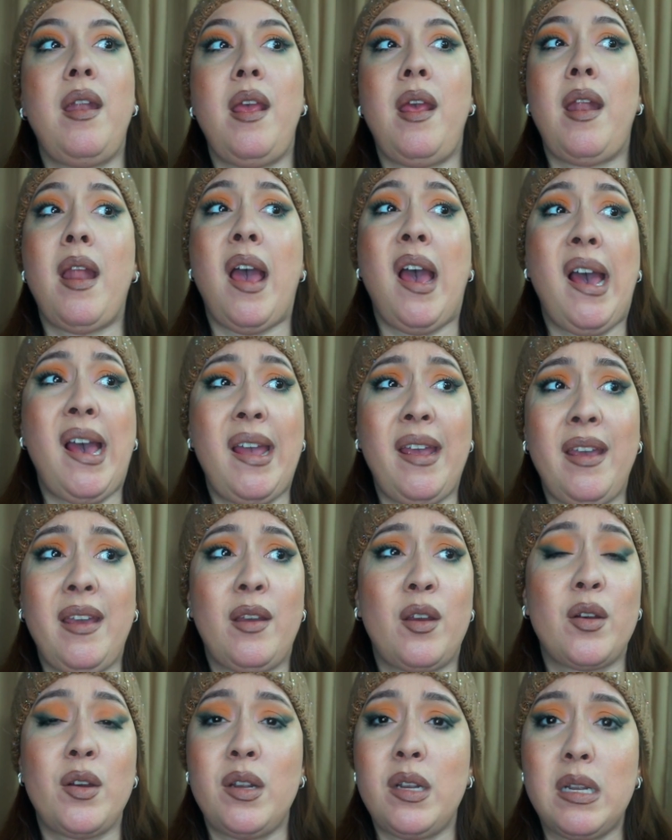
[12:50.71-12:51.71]
And I
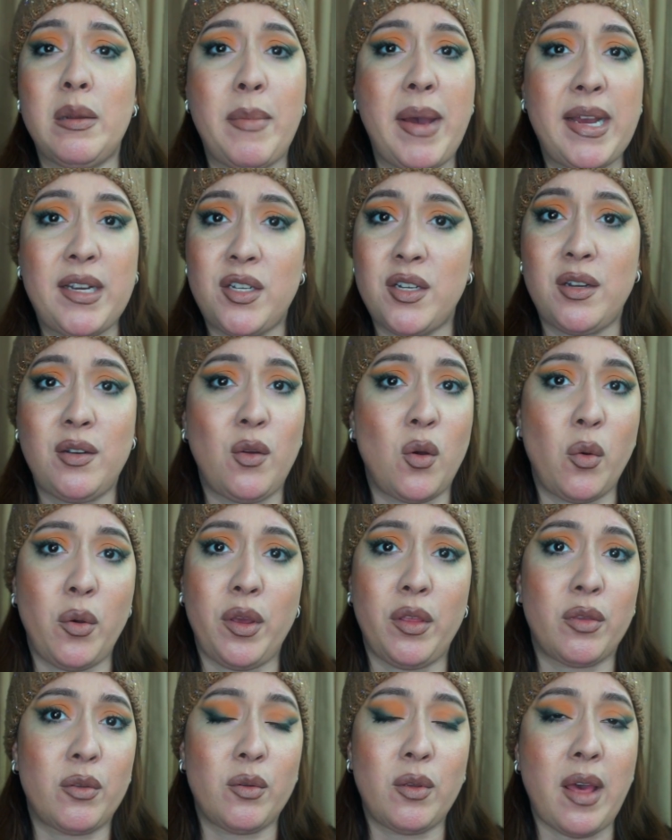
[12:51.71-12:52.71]
couldn't imagine
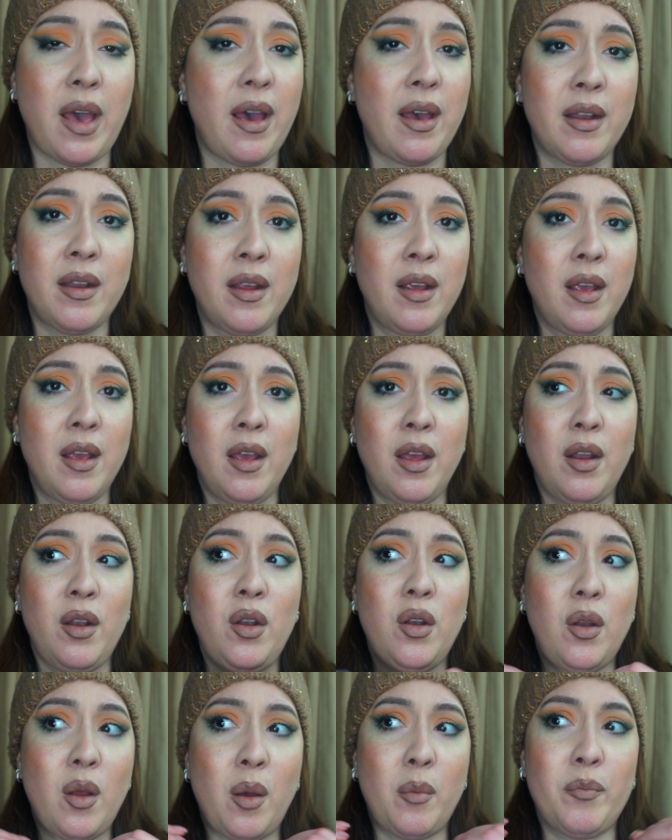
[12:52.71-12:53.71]
going through that,
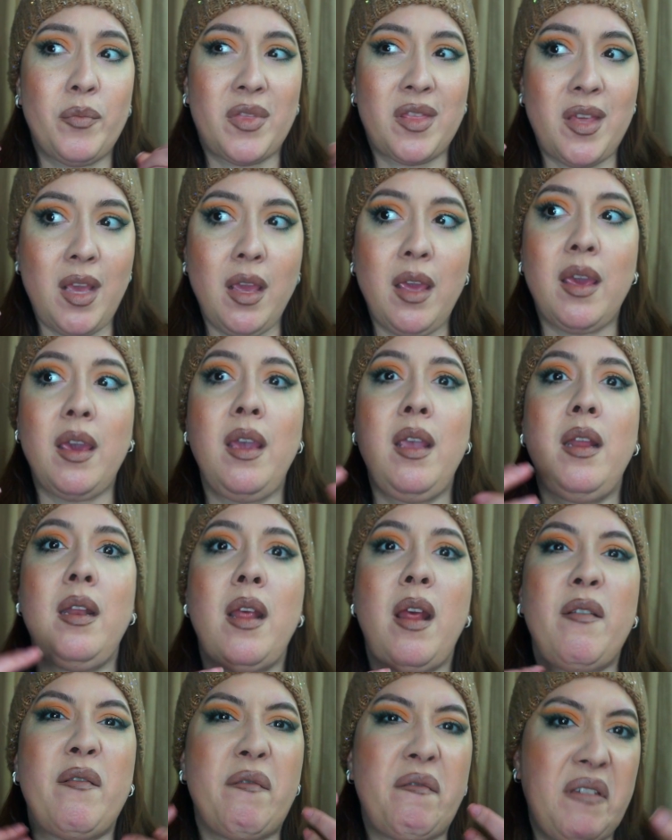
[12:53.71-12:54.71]
thinking
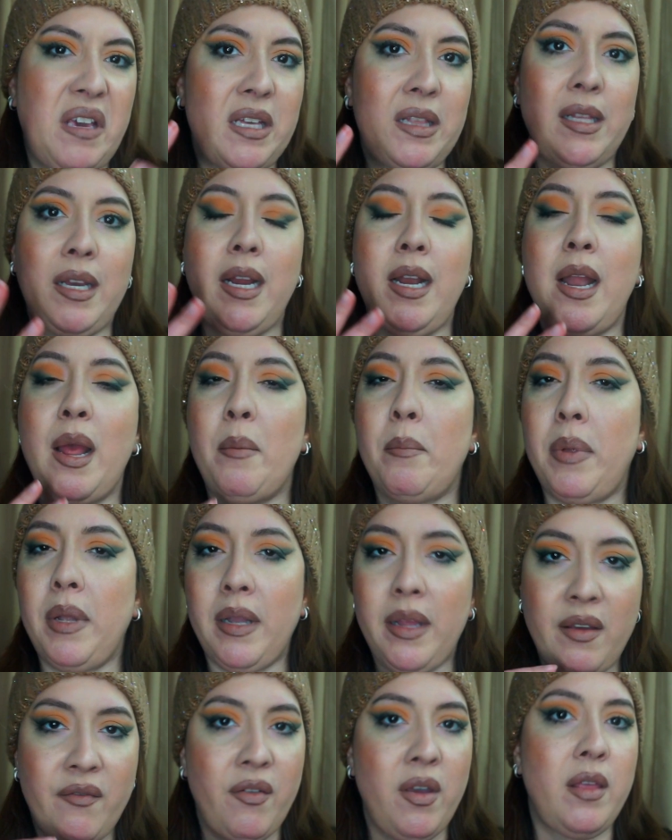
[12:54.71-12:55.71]
and feeling and
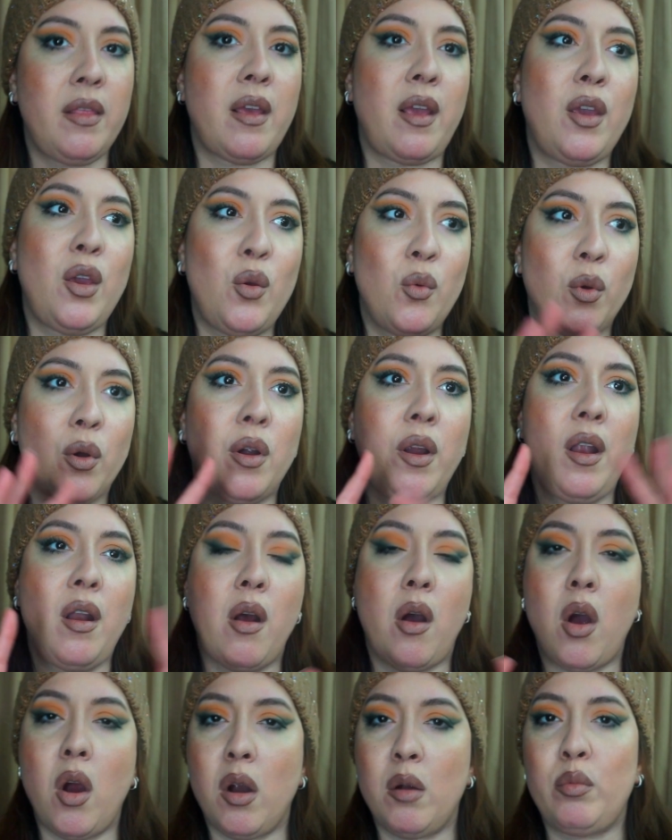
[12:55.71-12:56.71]
believing that you were in a
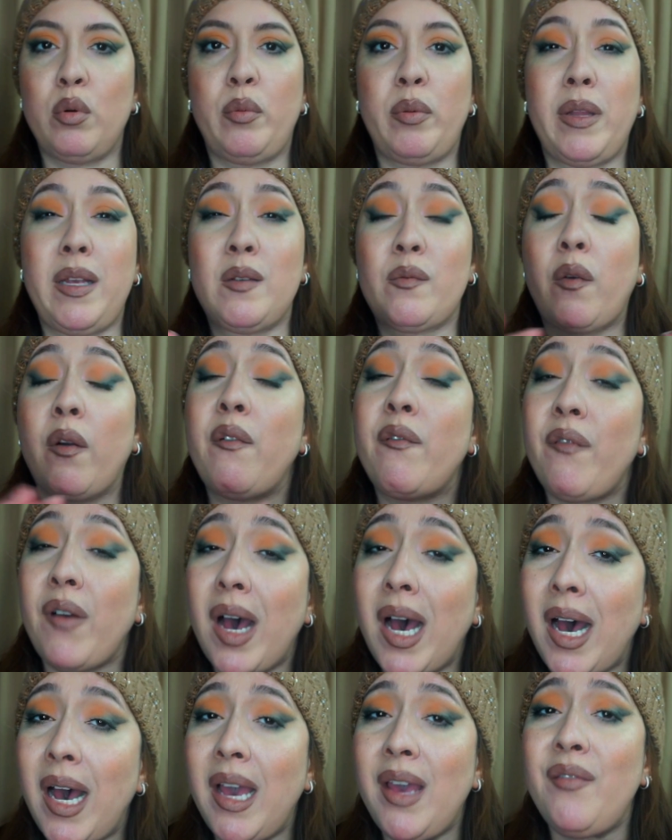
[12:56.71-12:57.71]
horrible place for
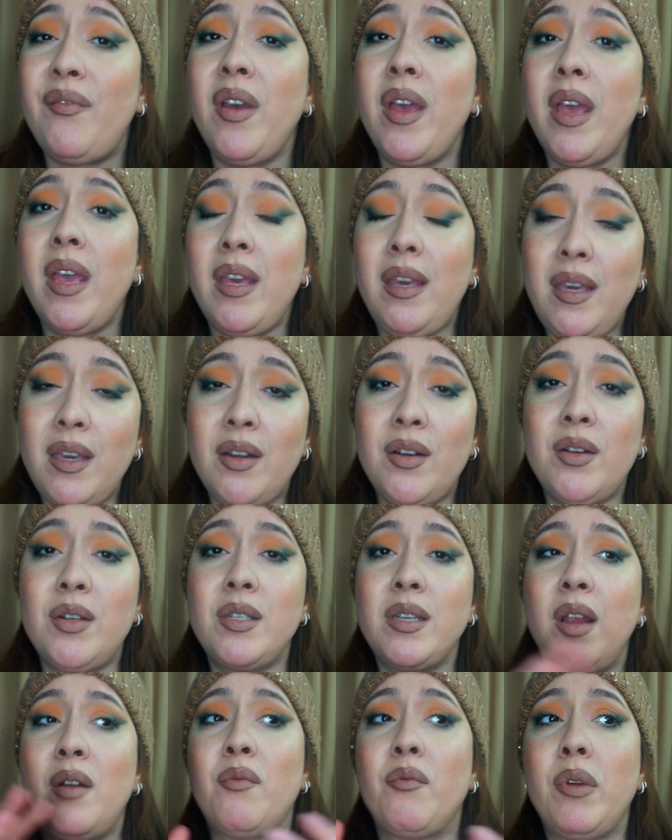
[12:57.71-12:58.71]
5
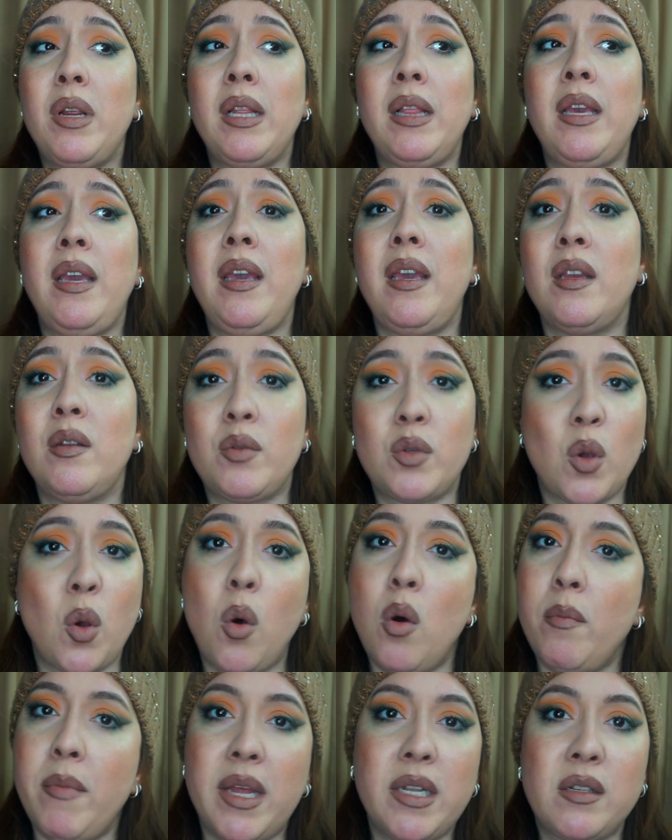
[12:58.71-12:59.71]
years, and really it's
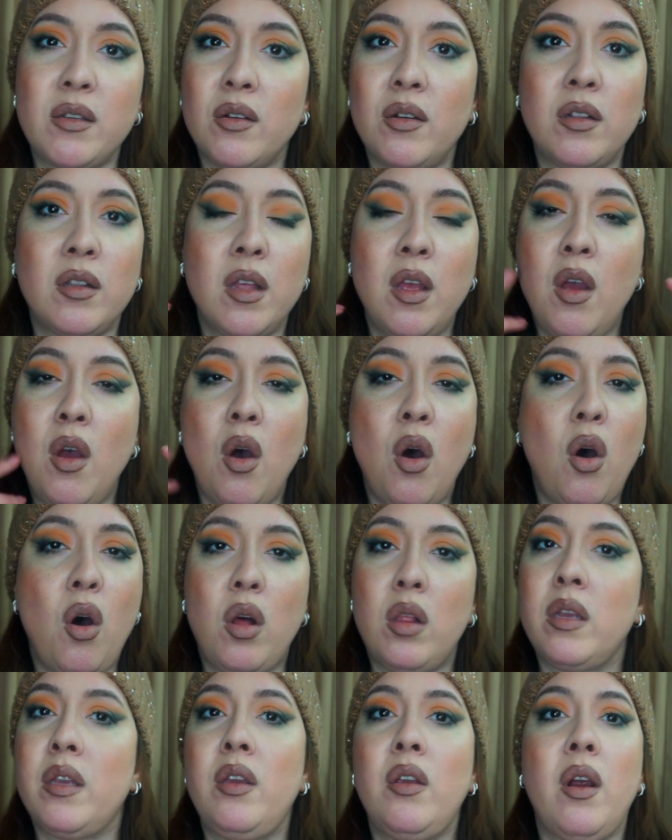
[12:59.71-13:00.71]
all mental,
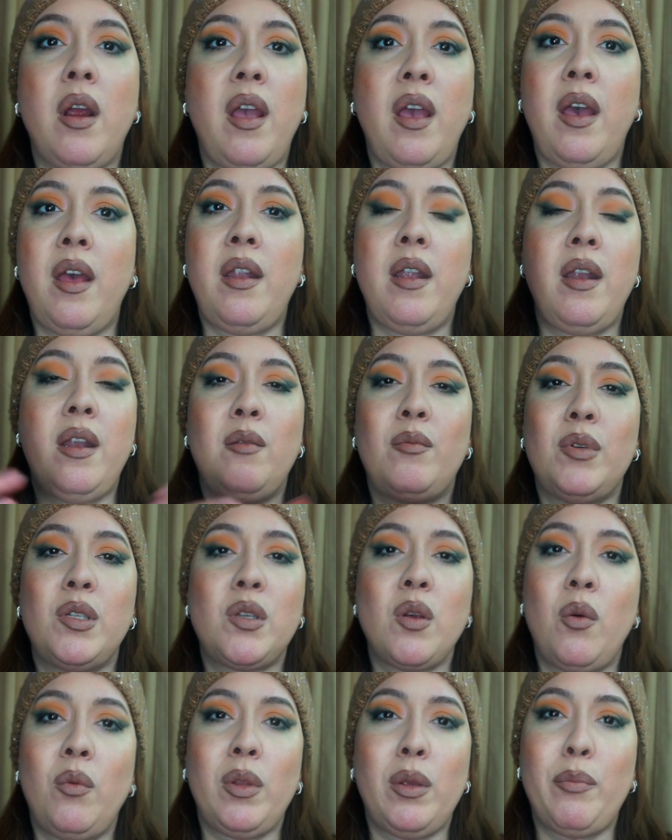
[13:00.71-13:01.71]
all in your head, and it was
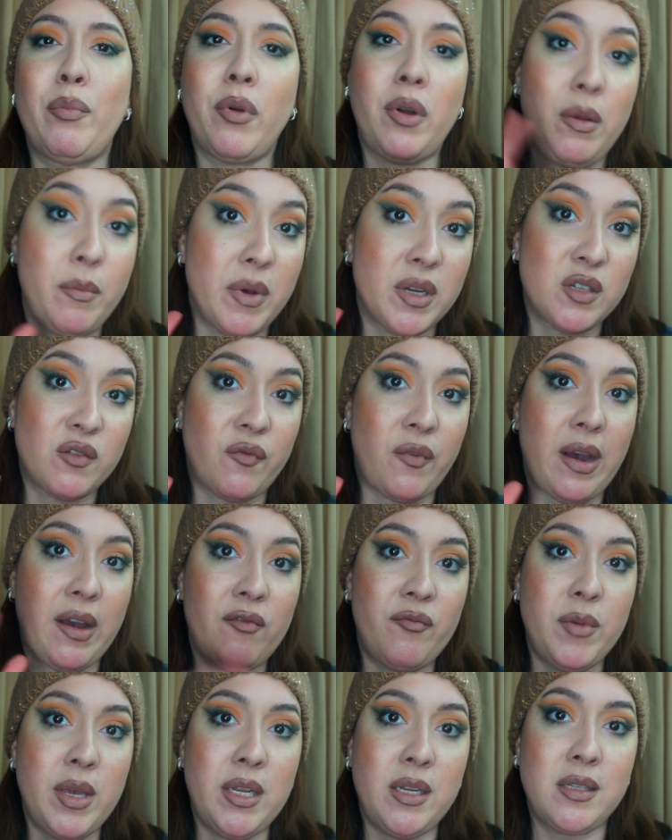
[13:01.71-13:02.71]
only pretty much
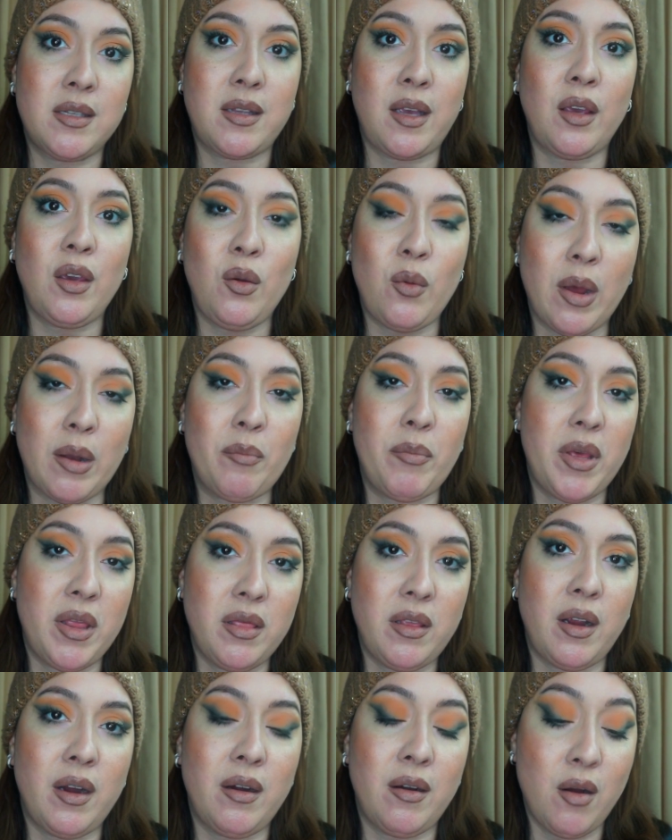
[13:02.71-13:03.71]
5 minutes that you had been
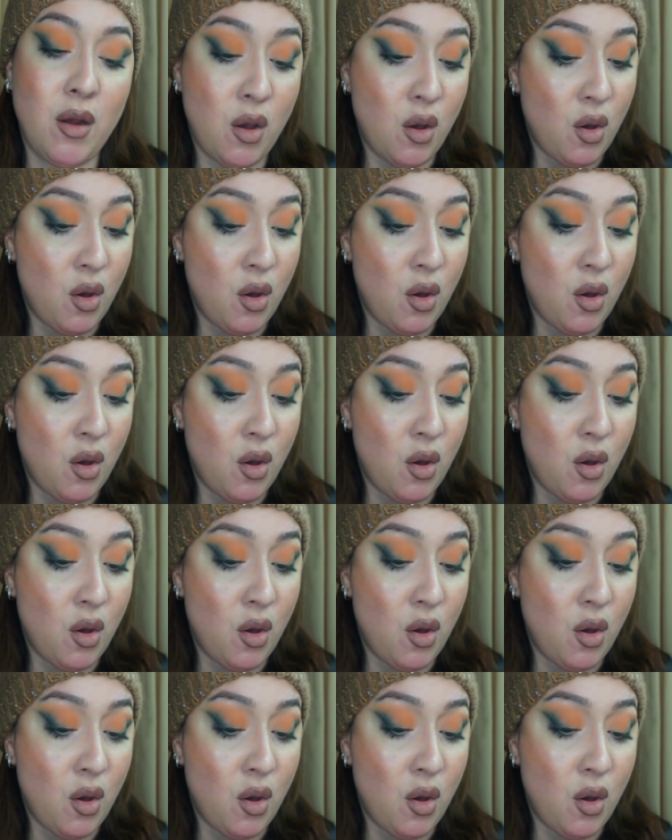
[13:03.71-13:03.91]
there.